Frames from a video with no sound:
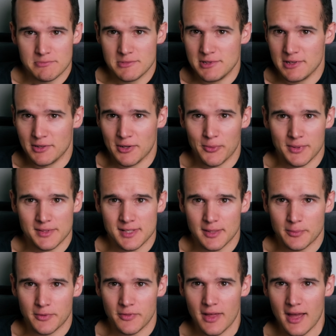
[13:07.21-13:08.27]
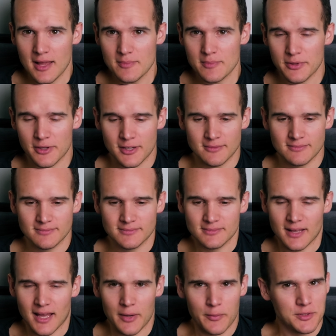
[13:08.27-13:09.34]
don't know what's up with that, but
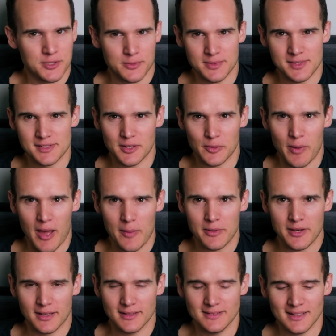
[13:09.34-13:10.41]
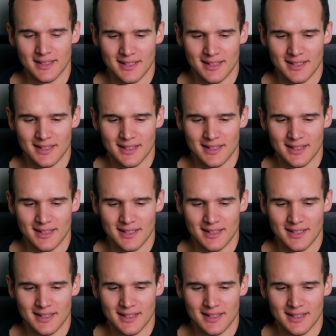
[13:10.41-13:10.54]
I wish it would stop happening.